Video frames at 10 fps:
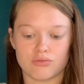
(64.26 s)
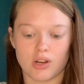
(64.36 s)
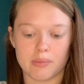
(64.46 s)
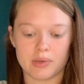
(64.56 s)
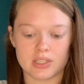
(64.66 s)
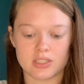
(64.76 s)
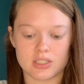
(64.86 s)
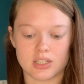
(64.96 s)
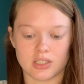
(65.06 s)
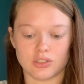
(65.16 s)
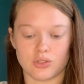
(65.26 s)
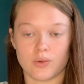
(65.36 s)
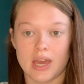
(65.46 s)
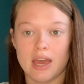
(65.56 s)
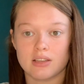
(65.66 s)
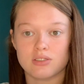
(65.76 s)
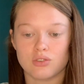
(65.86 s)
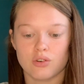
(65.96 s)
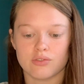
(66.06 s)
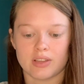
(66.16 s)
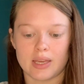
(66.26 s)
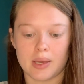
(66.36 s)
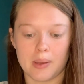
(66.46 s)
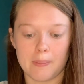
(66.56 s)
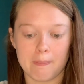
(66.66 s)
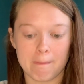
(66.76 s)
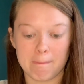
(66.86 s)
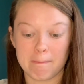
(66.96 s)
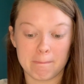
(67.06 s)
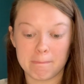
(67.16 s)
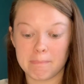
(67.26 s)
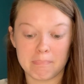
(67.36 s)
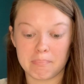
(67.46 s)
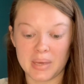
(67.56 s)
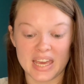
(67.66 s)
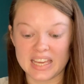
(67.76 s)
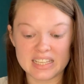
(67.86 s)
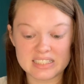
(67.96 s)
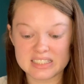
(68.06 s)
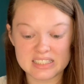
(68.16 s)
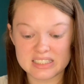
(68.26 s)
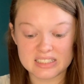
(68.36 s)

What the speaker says: rub until you get sort of like paste.